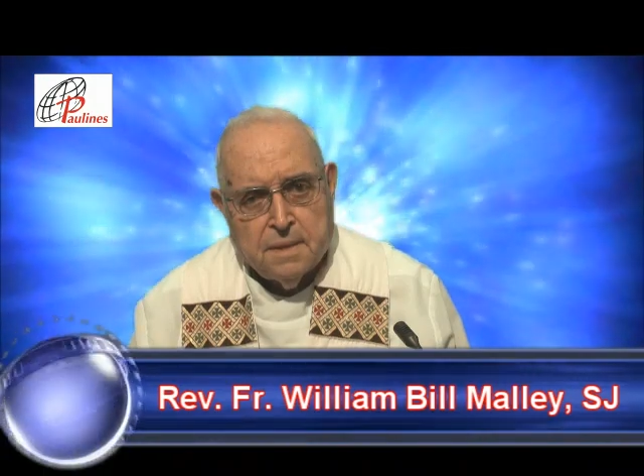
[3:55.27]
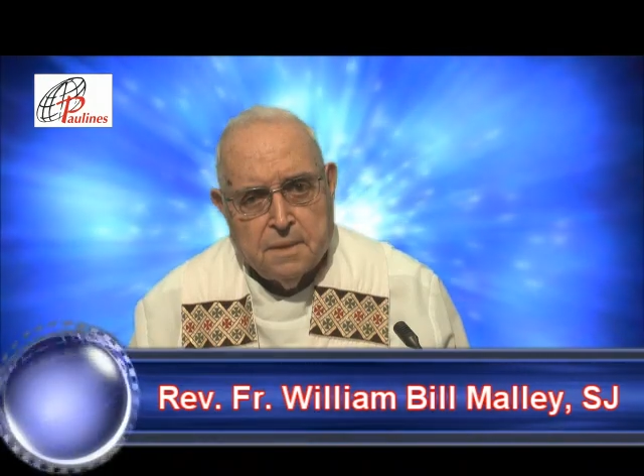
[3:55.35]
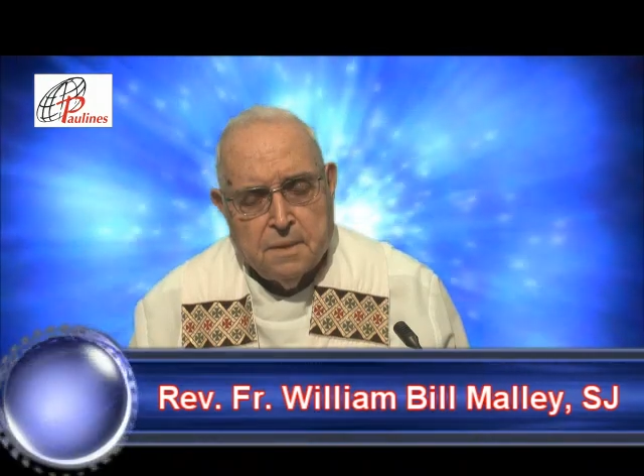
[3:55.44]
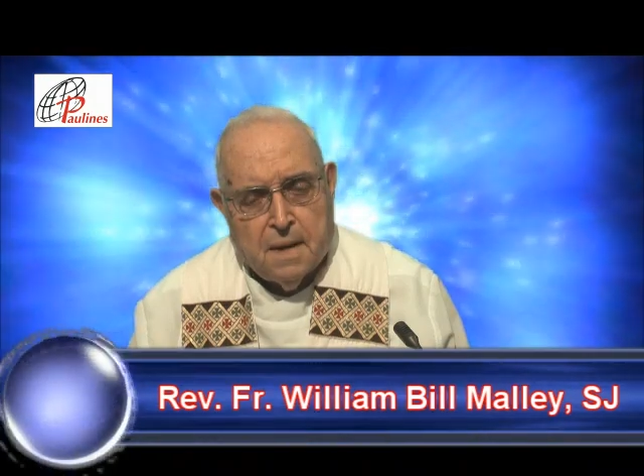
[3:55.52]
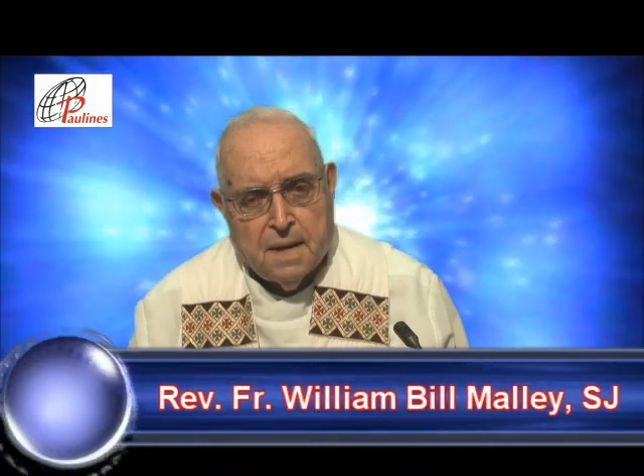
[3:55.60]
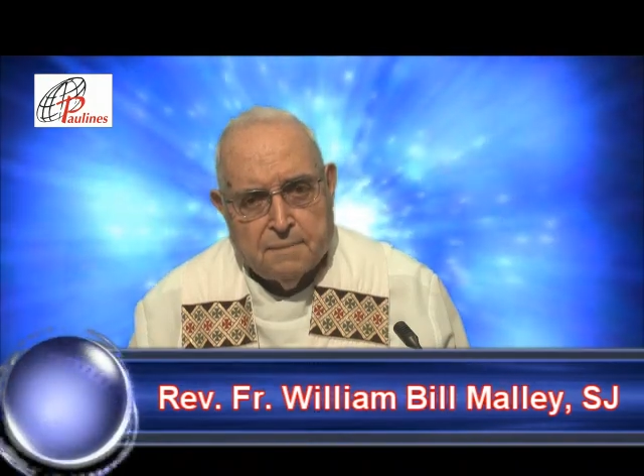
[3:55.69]

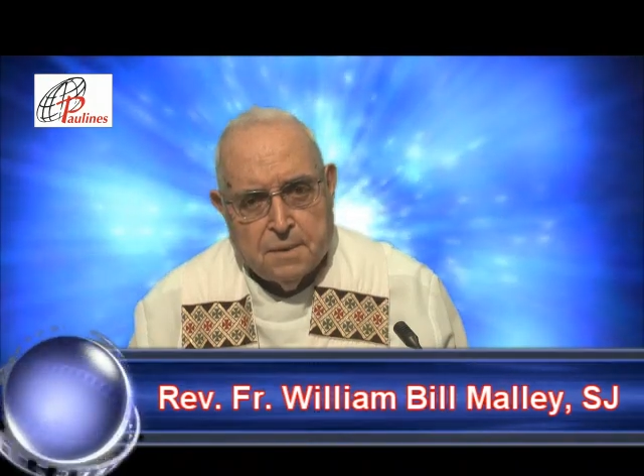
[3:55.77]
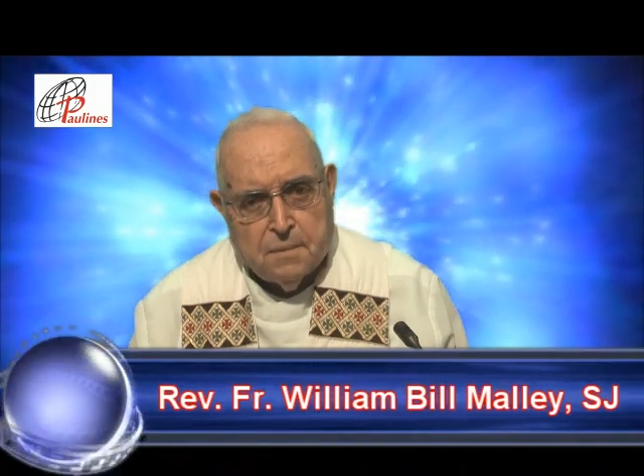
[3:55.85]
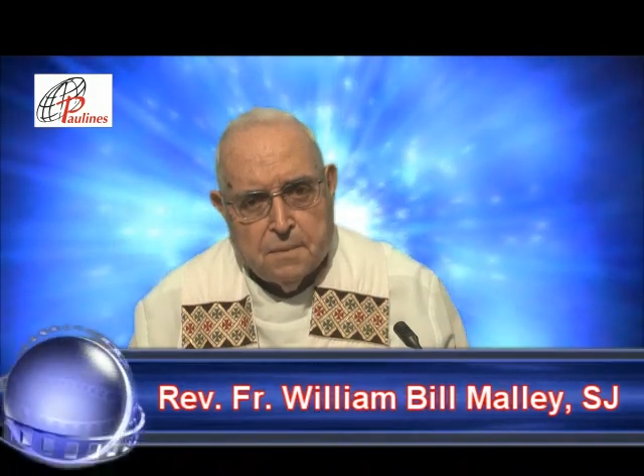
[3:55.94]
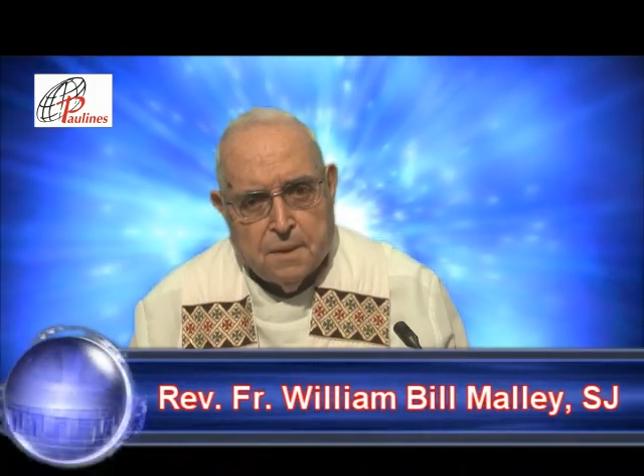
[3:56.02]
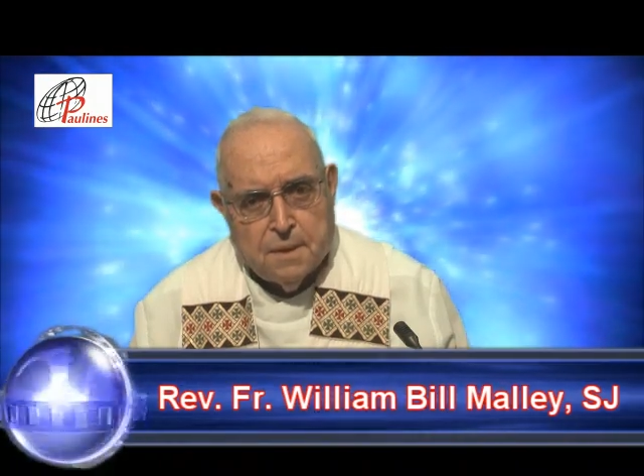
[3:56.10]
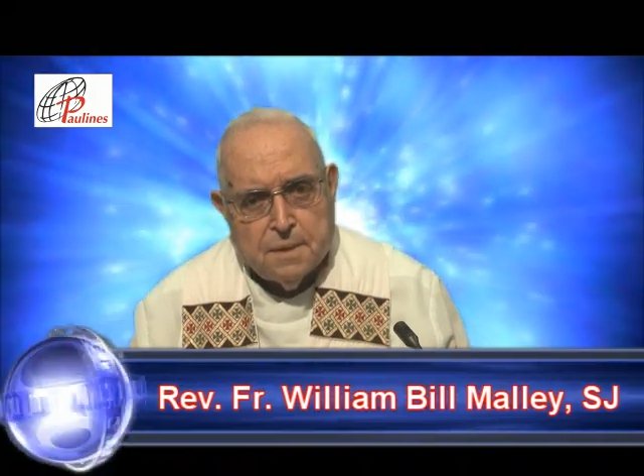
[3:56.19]
You have the
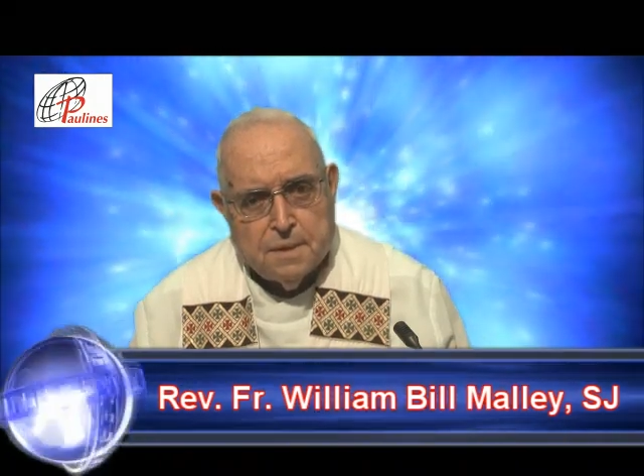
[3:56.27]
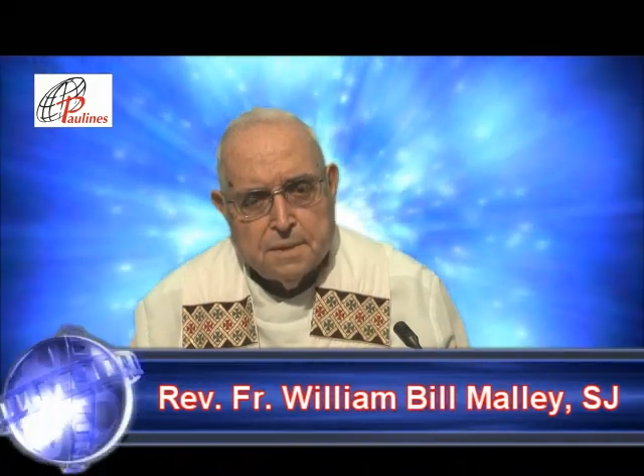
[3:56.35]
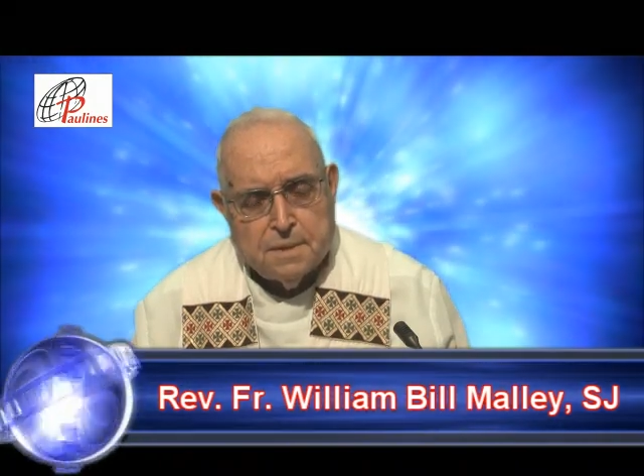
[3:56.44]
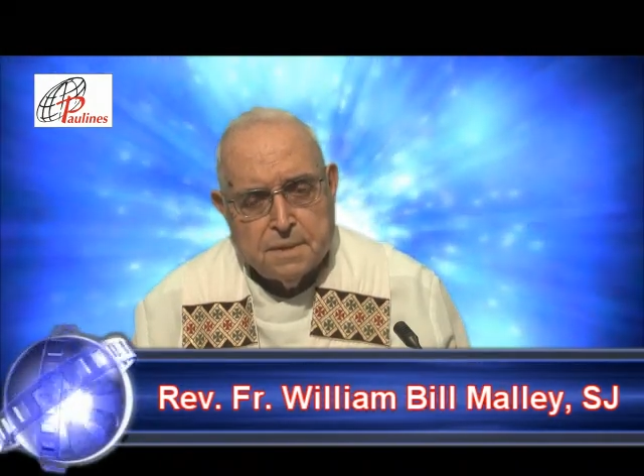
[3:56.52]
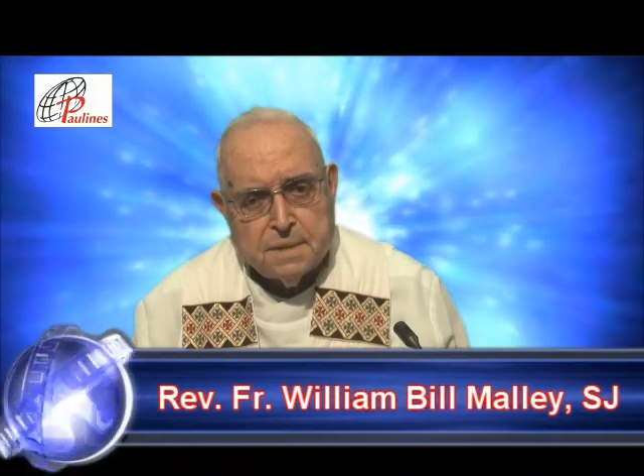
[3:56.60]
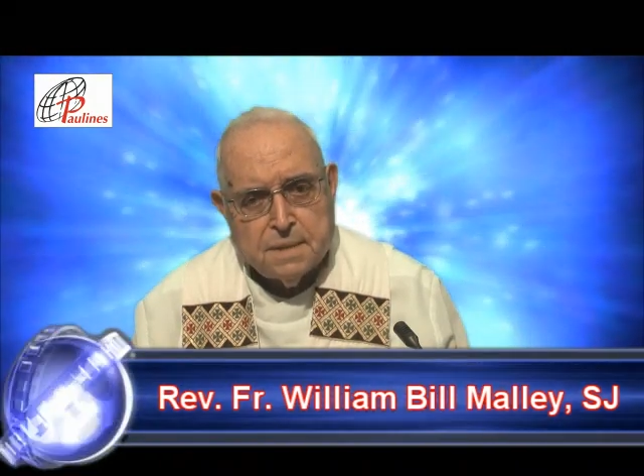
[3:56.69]

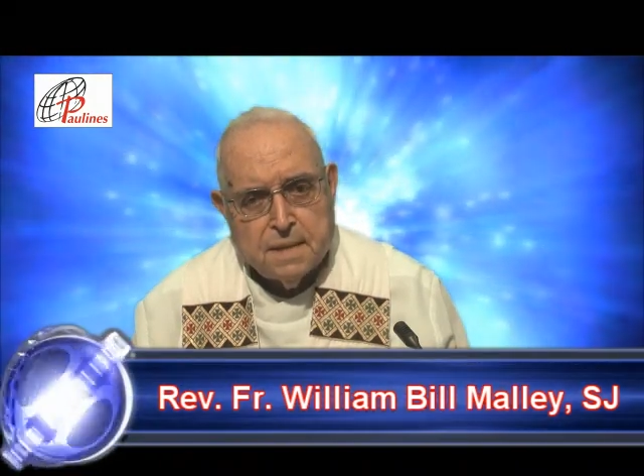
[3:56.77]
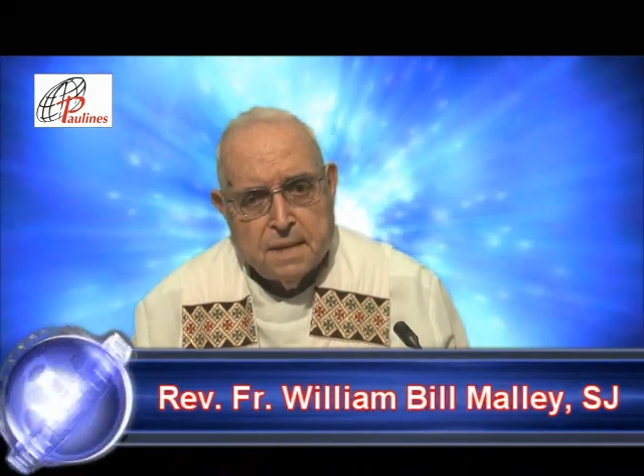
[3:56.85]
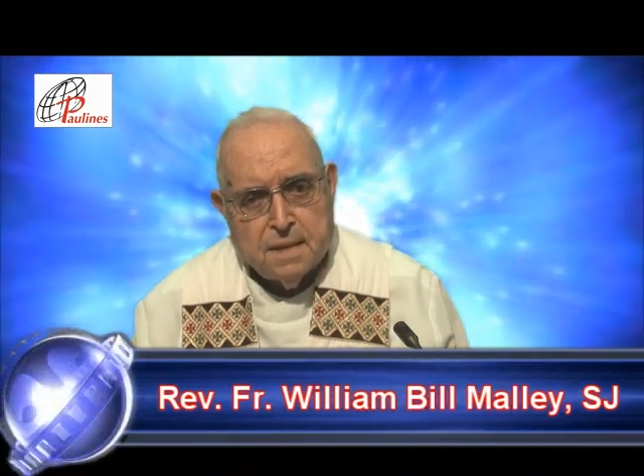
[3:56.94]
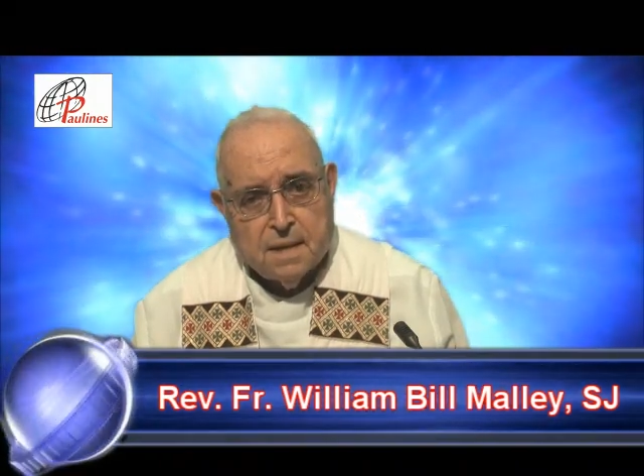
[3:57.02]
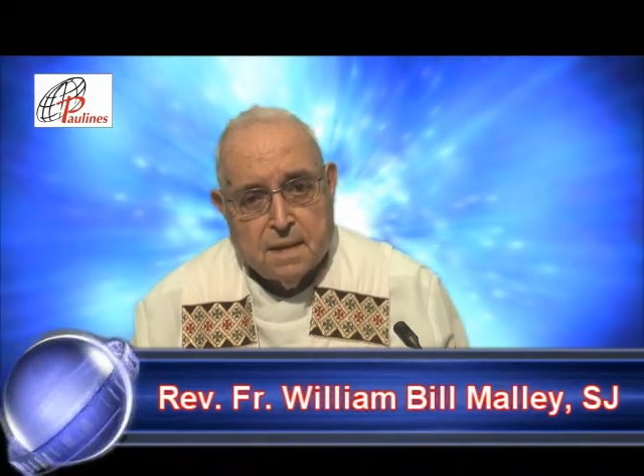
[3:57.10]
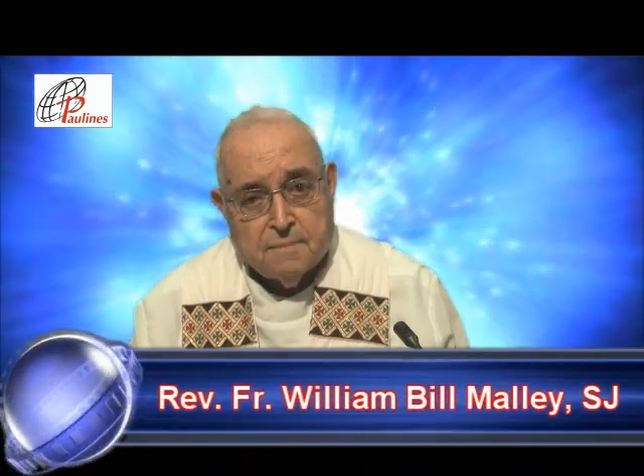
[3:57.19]
words
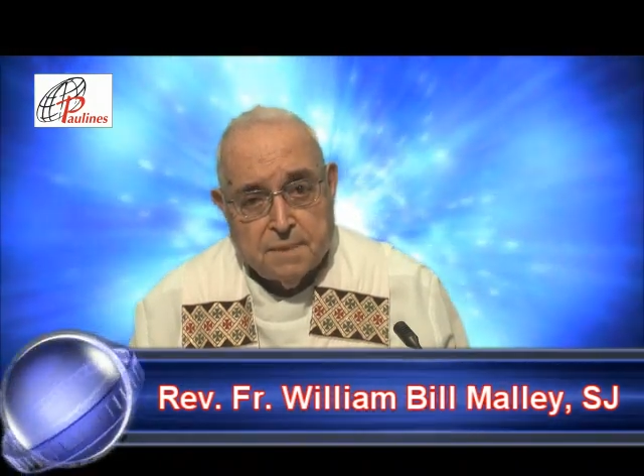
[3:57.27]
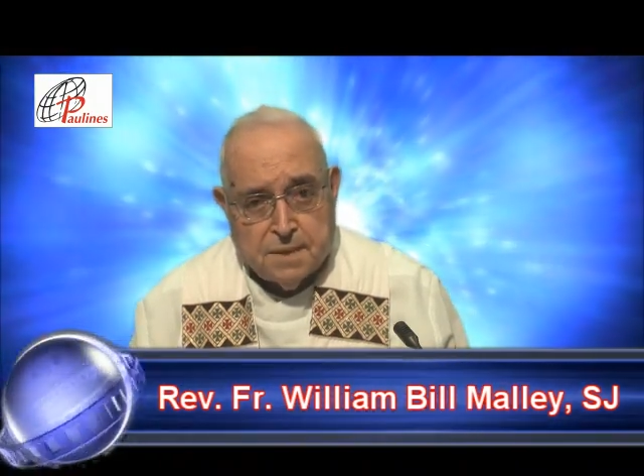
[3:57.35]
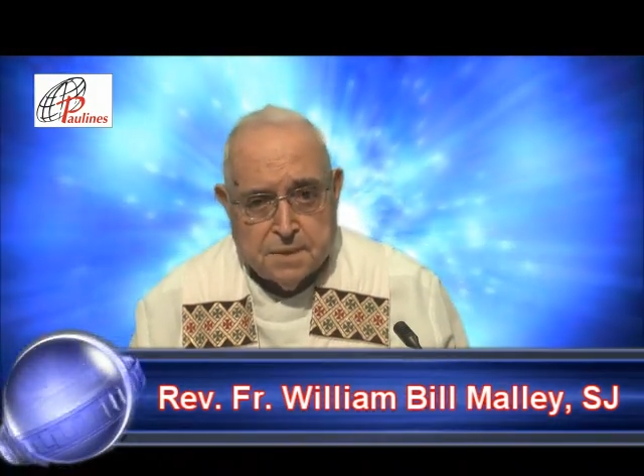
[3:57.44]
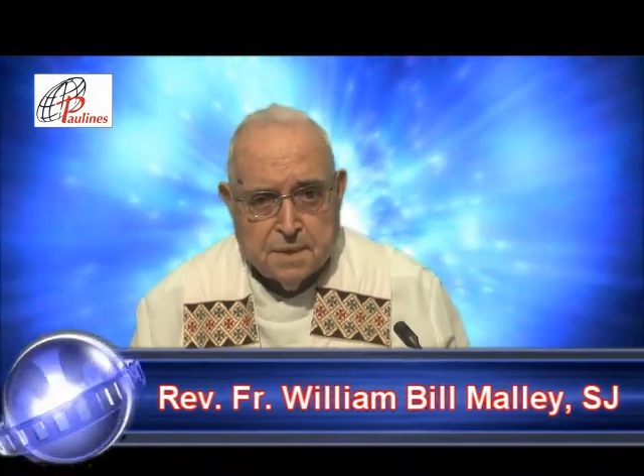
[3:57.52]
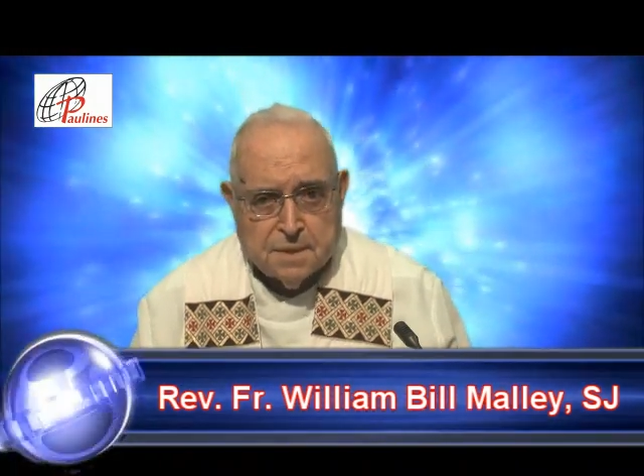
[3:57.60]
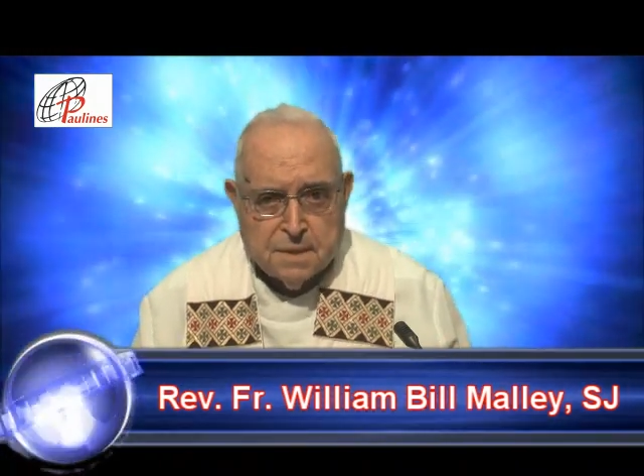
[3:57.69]
of
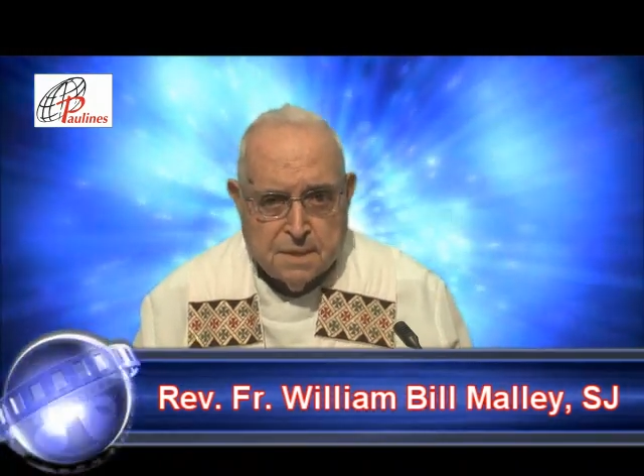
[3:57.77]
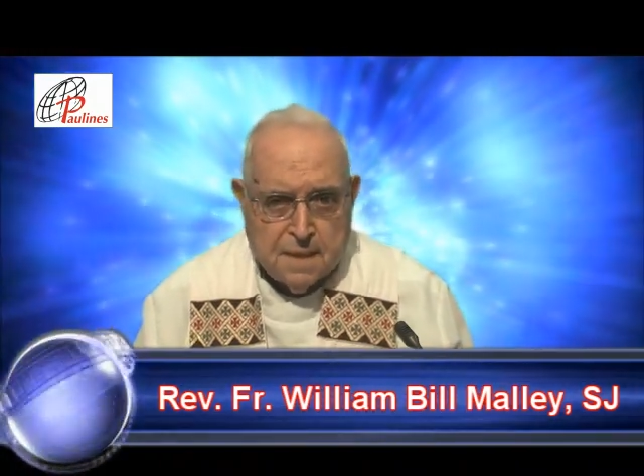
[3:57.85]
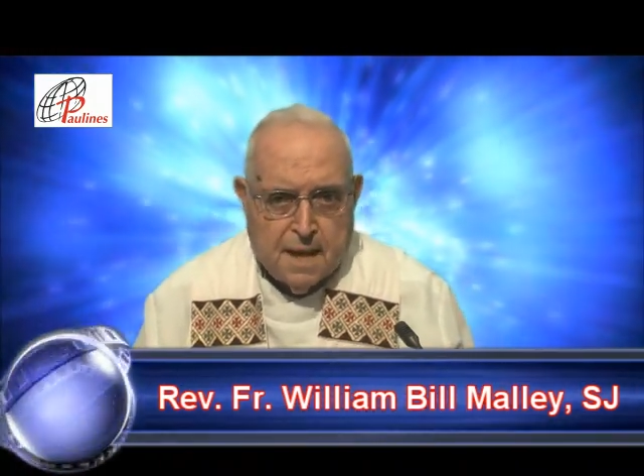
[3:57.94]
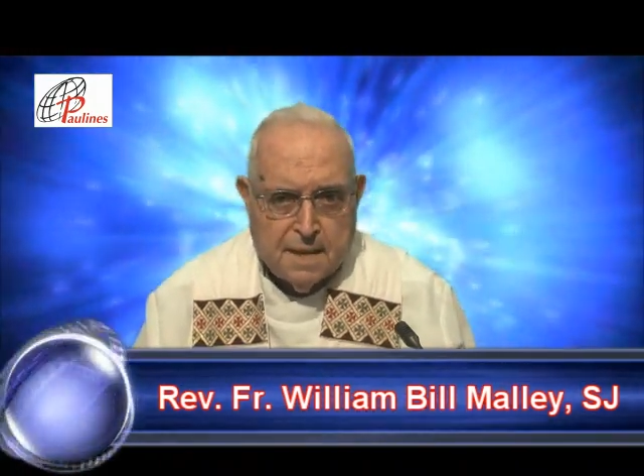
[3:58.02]
eternal